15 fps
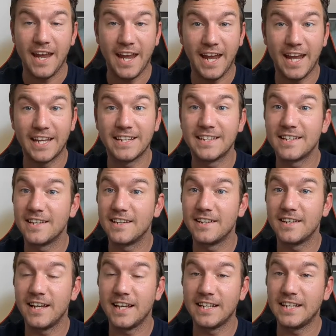and
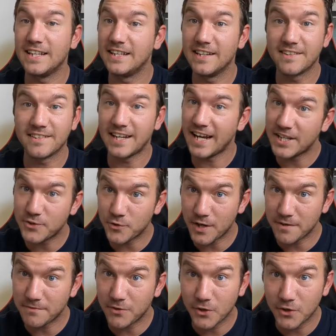he doesn't answer
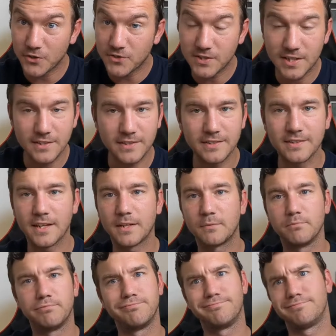at first because he's like,
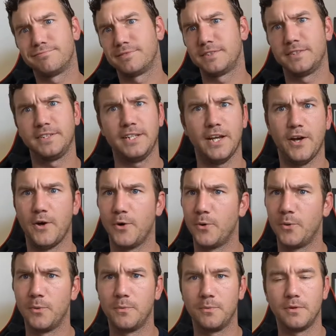you
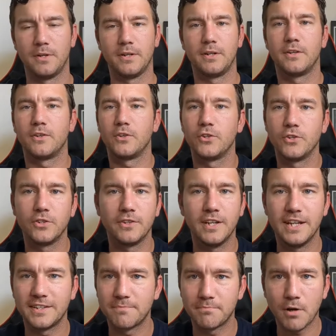know,
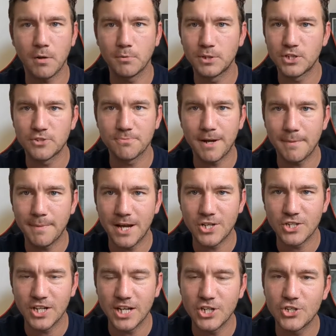it's probably just my
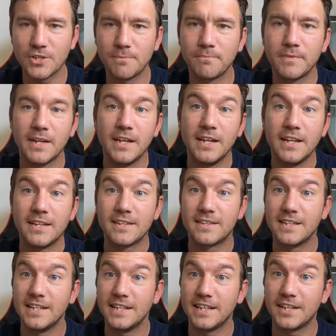imagination.
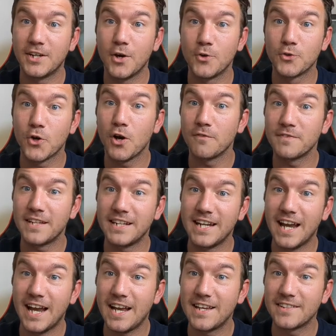Then it goes off that he
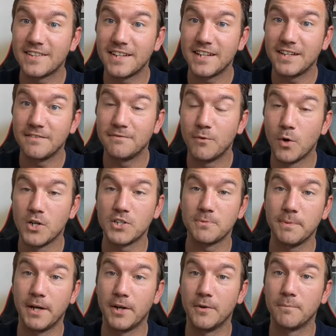has a
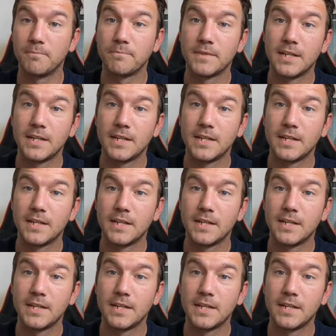voicemail,